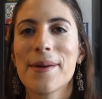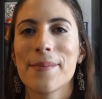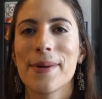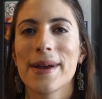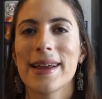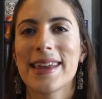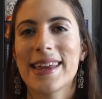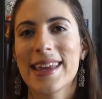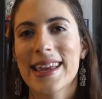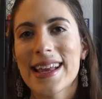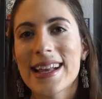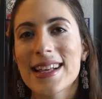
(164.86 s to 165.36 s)
But
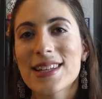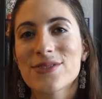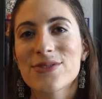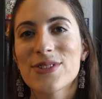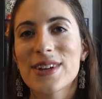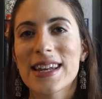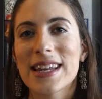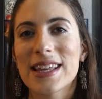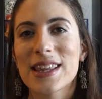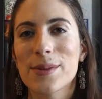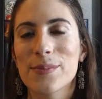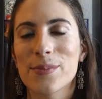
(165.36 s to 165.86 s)
he is
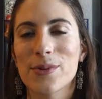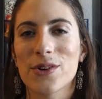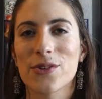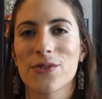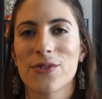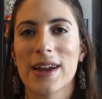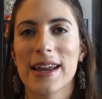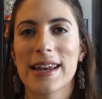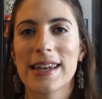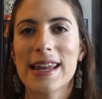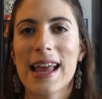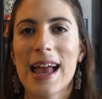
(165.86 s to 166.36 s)
reading the book
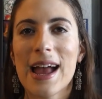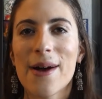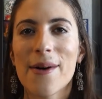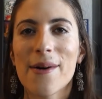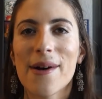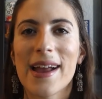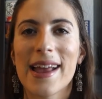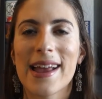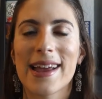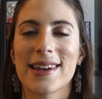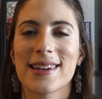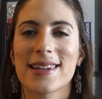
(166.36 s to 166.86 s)
right now
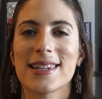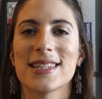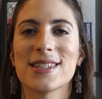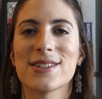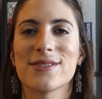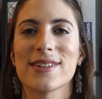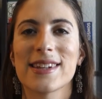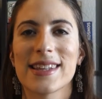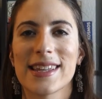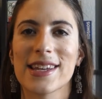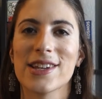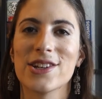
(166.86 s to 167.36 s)
and he's
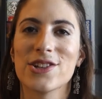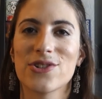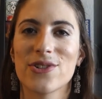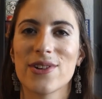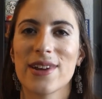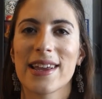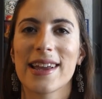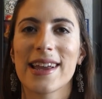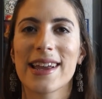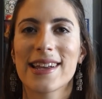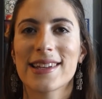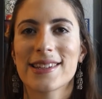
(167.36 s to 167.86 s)
really
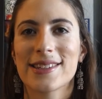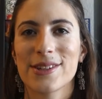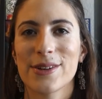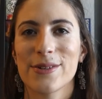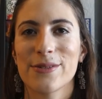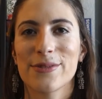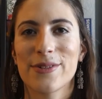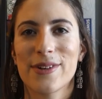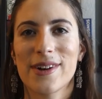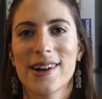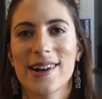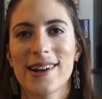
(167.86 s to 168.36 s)
enjoying it so
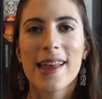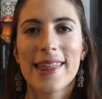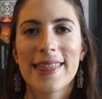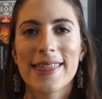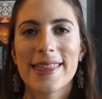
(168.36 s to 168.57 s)
far.